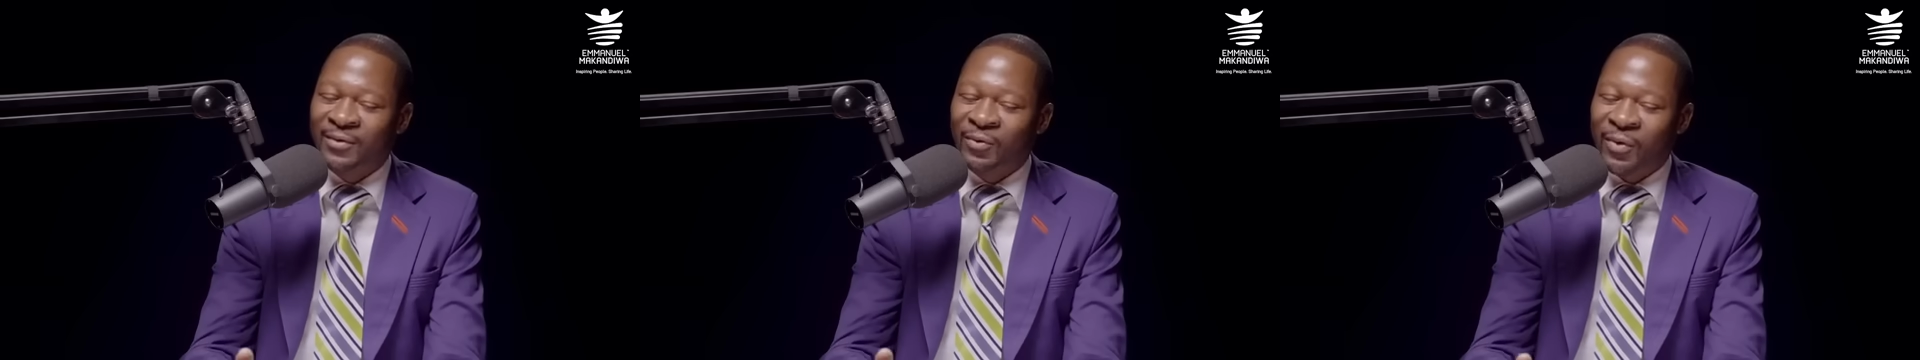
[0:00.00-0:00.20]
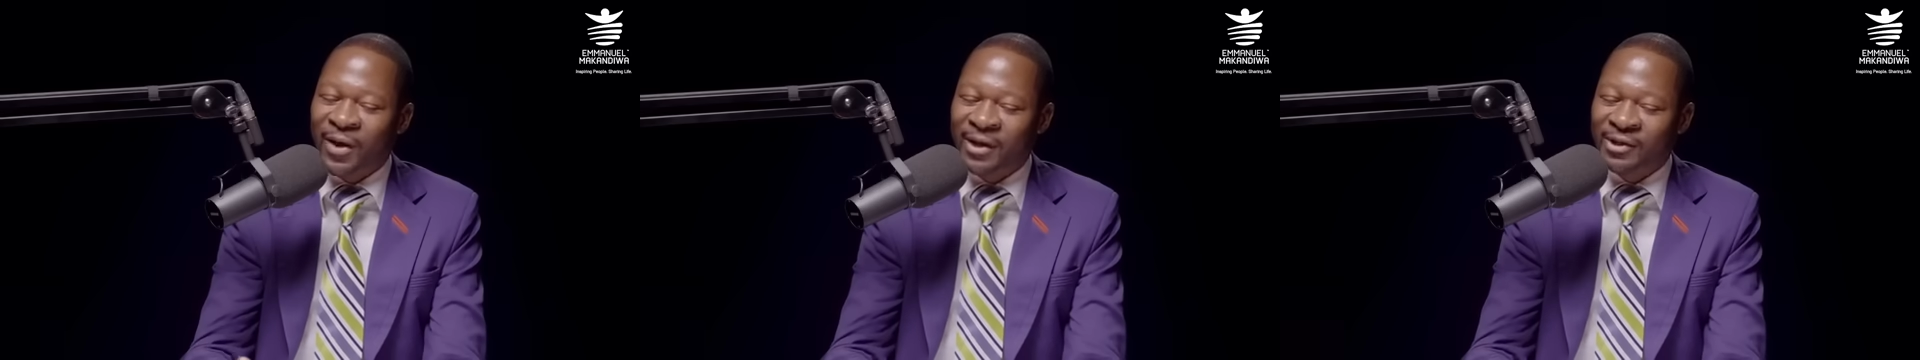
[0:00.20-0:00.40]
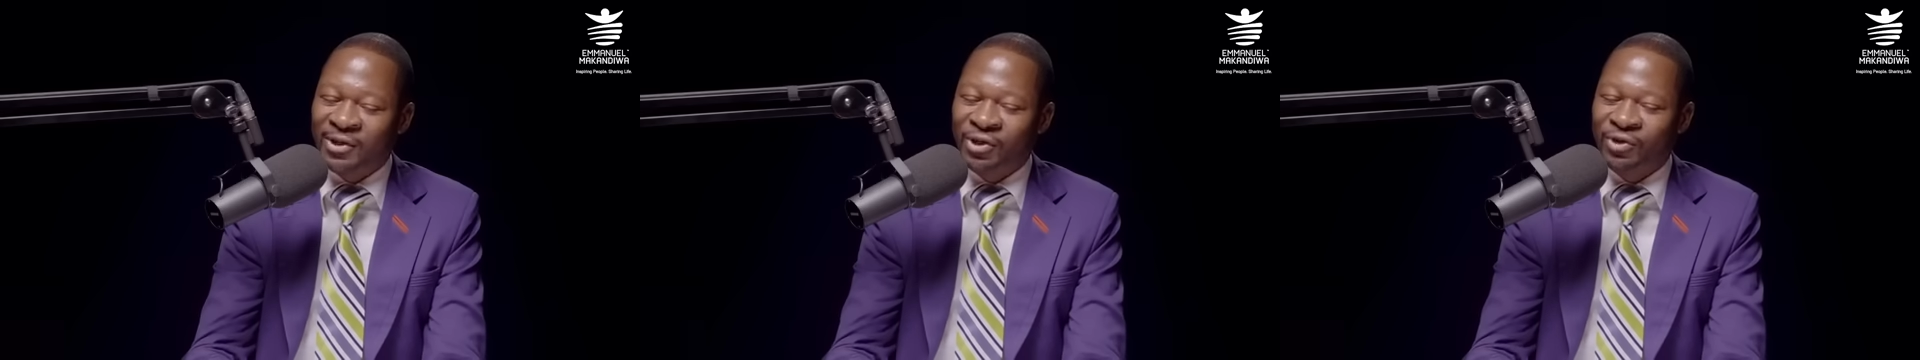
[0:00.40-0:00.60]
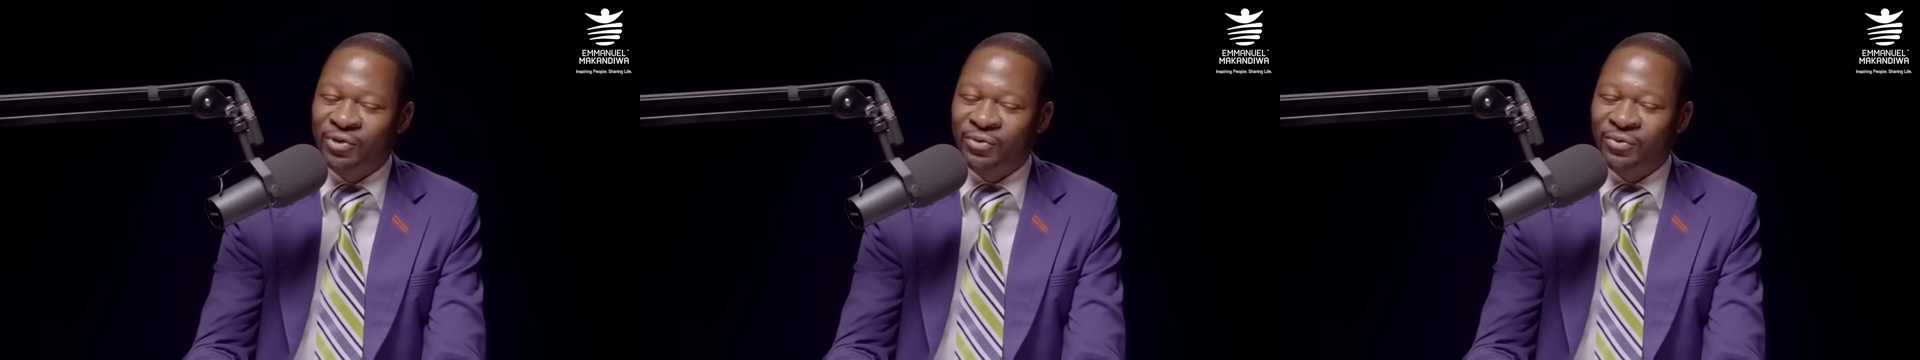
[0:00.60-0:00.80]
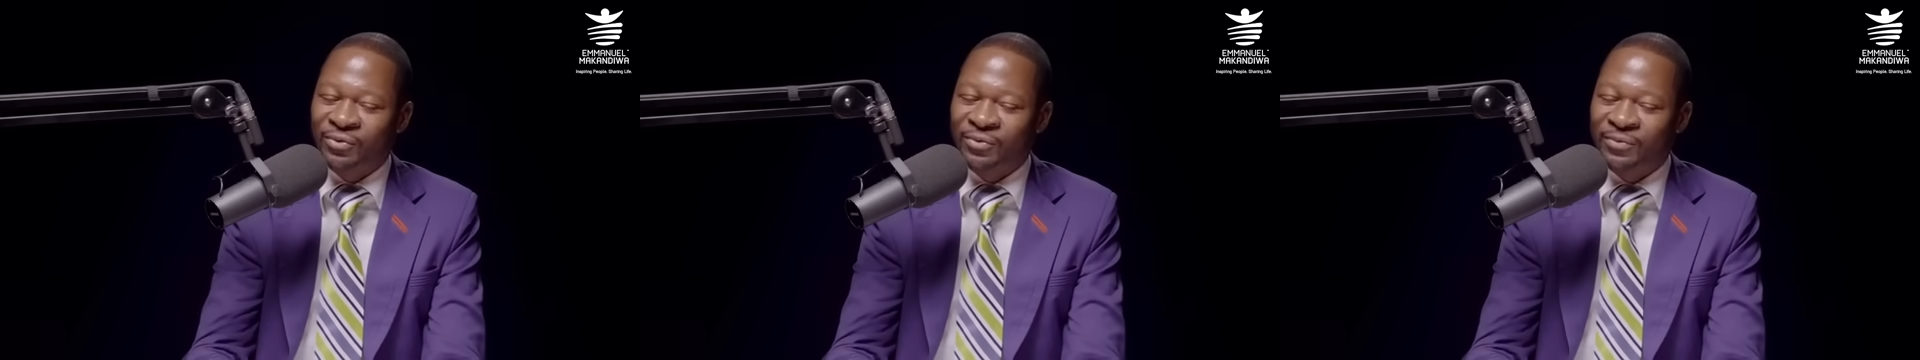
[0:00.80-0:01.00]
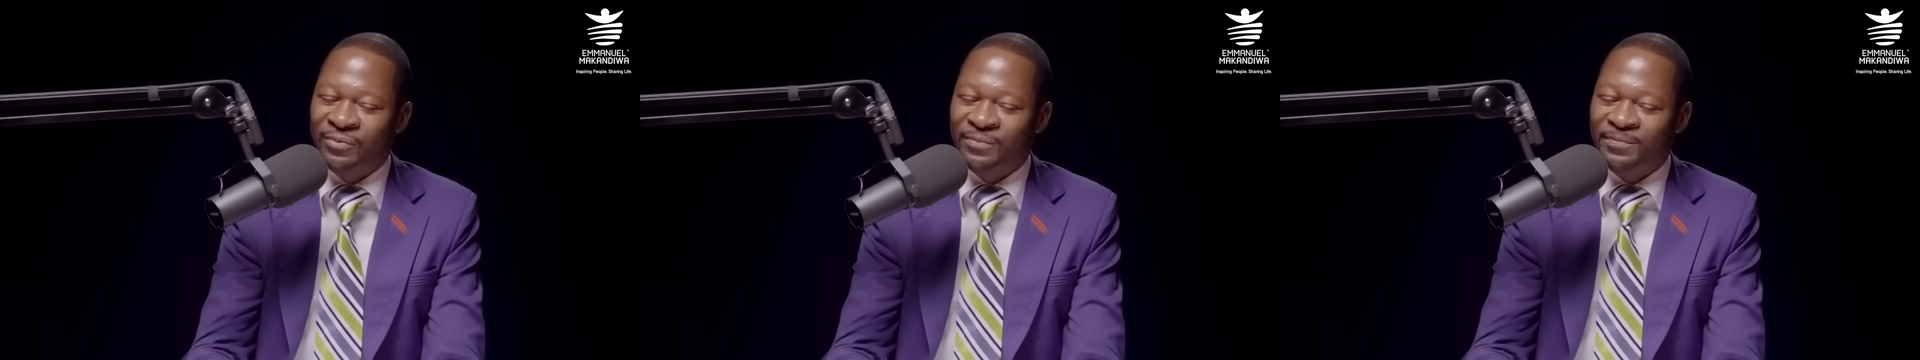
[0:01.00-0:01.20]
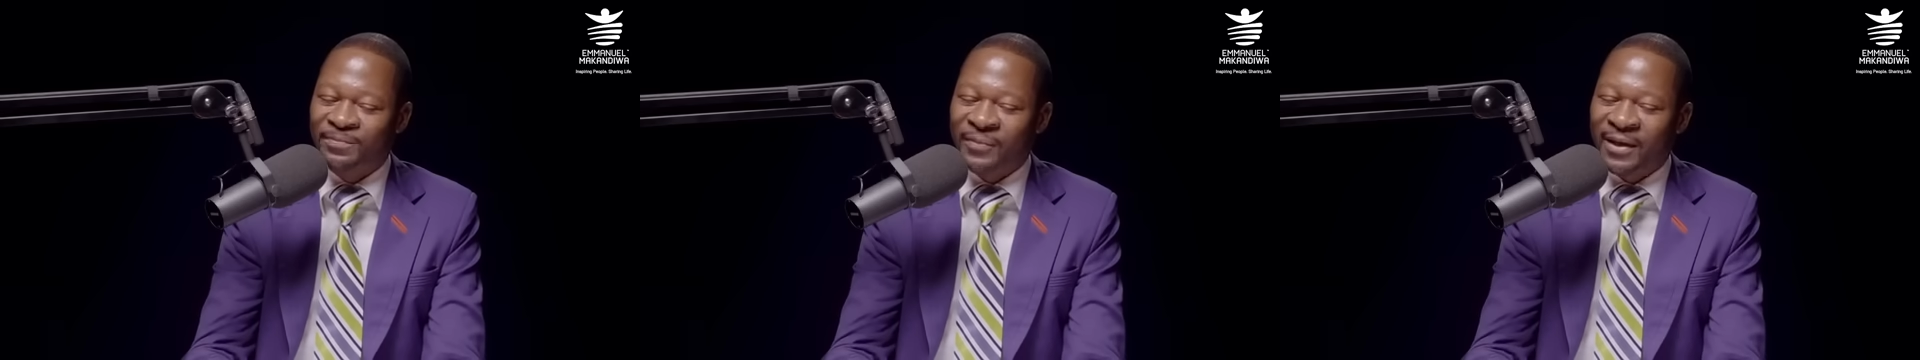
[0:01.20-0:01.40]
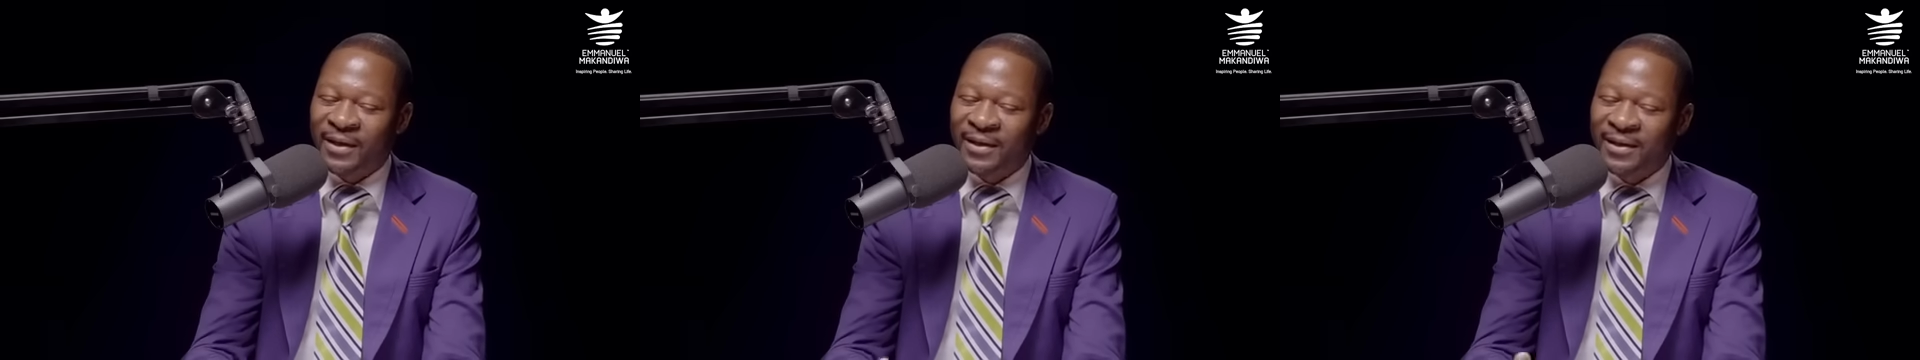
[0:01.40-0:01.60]
wants to
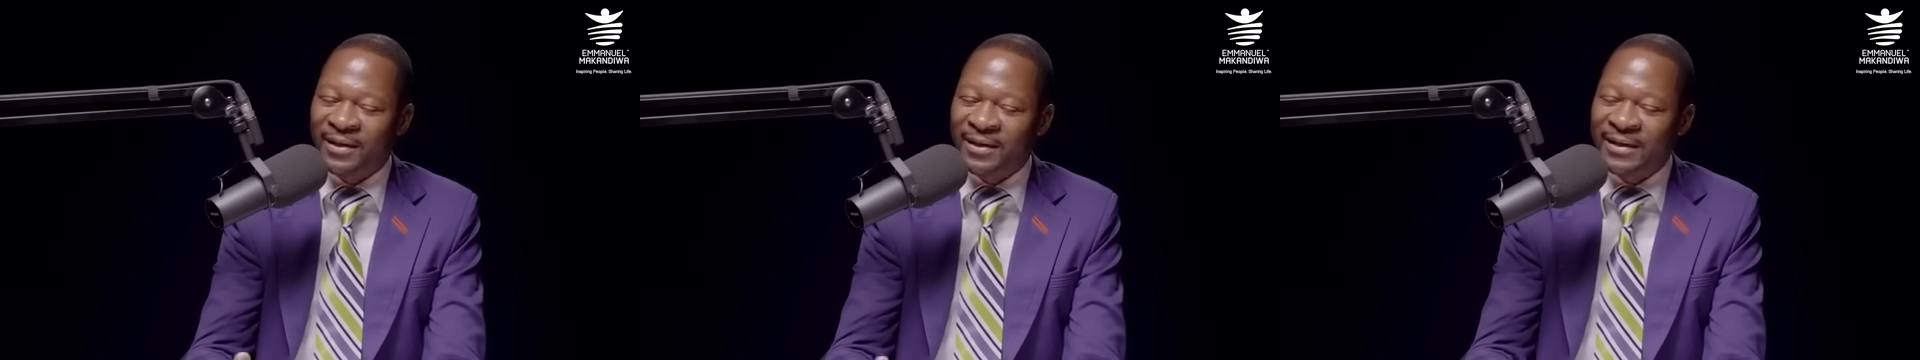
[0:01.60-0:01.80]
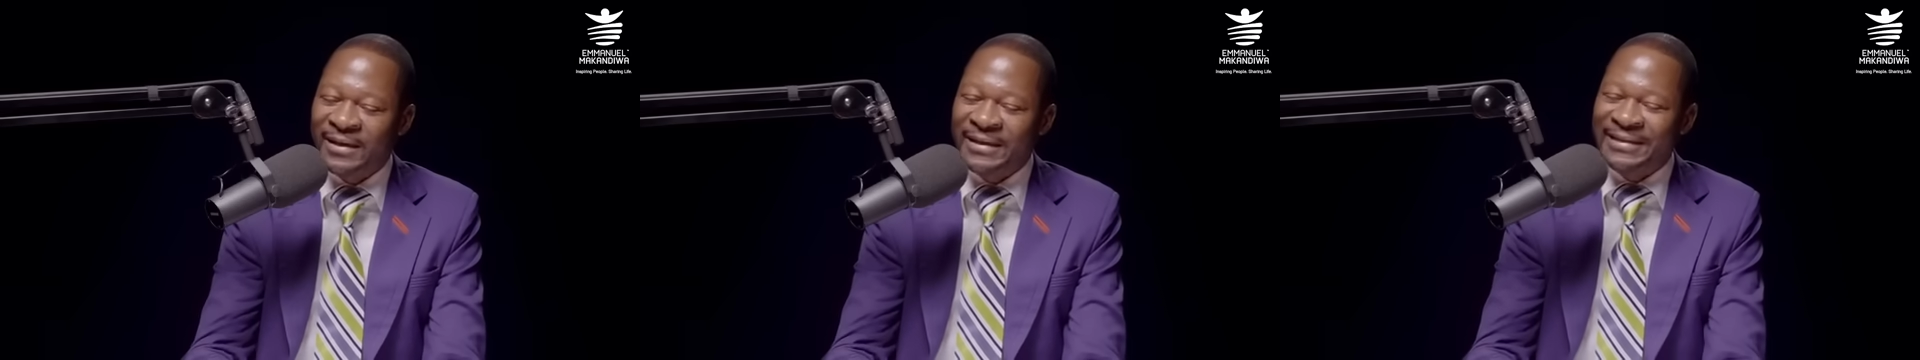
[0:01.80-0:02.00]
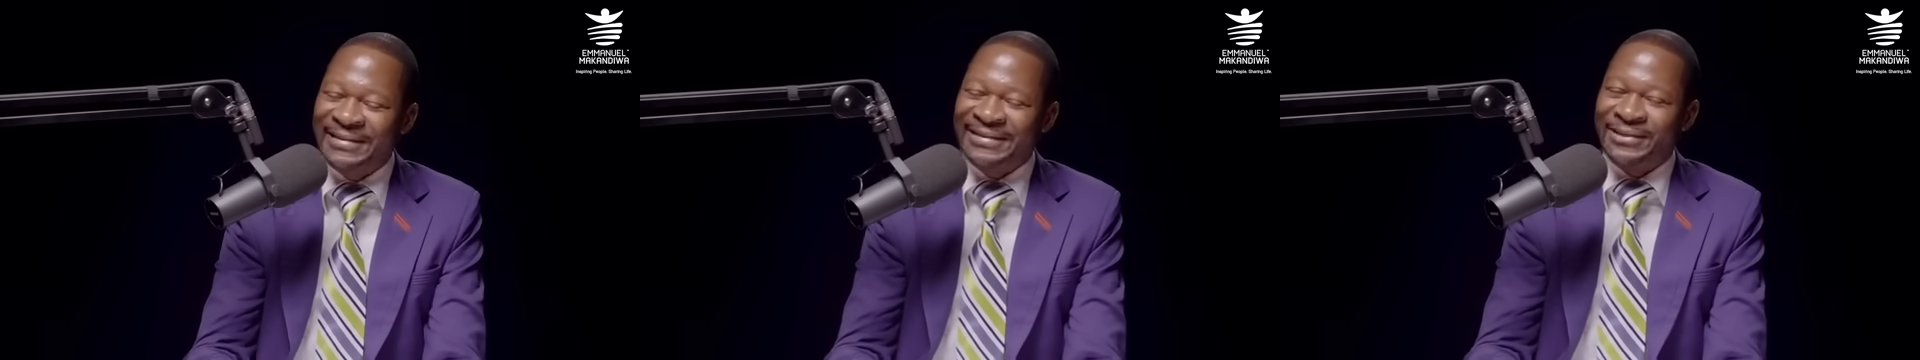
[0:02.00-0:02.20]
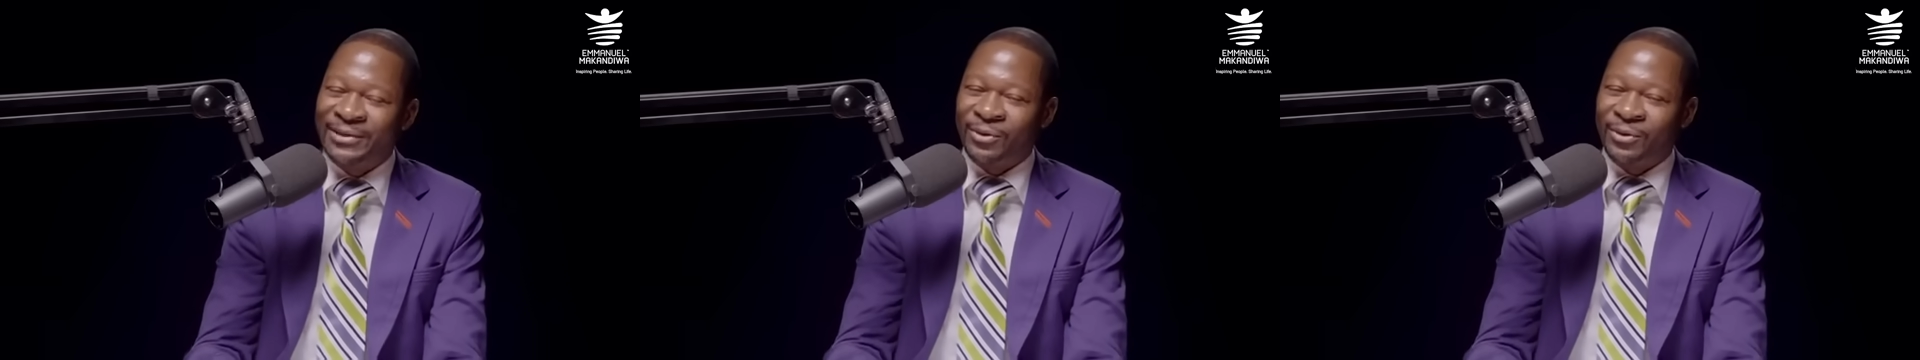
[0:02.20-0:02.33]
increase